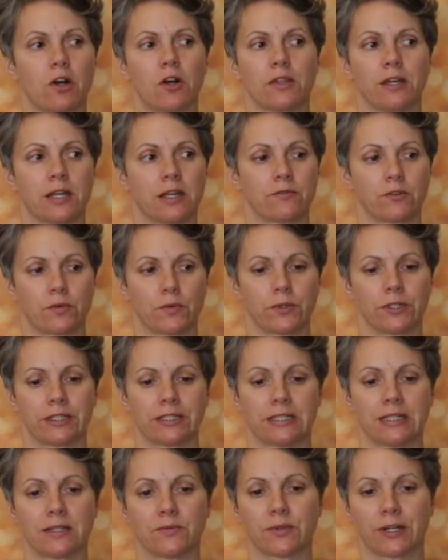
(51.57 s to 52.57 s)
all I ever
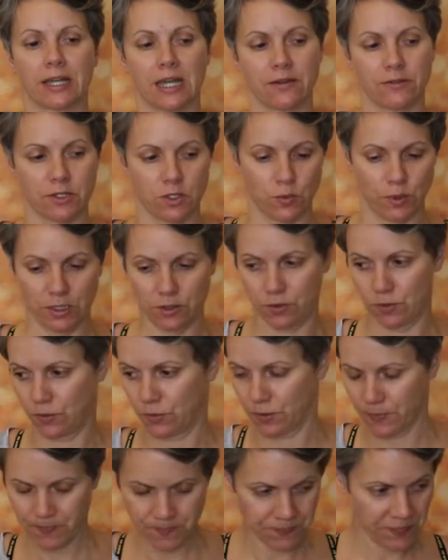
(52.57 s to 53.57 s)
really need when I have a sweet
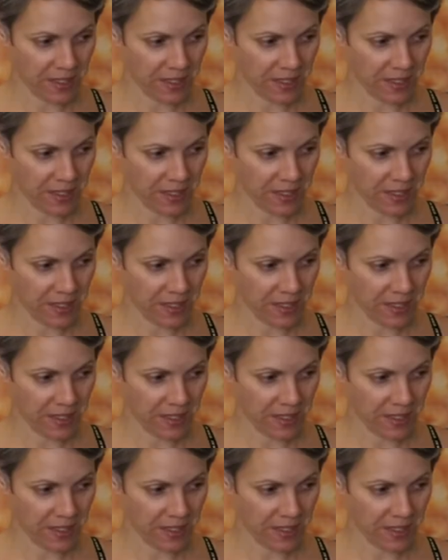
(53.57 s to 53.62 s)
tooth.